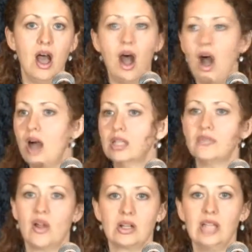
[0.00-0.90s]
all
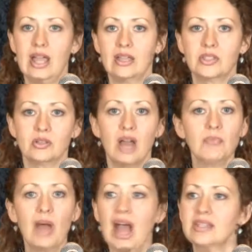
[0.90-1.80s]
of our clients are
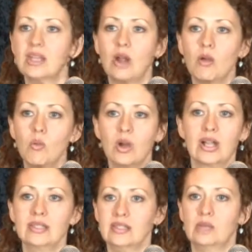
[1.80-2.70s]
not Baha'is, and our
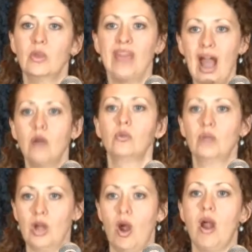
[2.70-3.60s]
work is done without
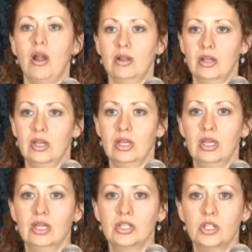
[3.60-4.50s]
regard
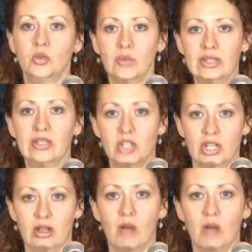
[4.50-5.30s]
to religion.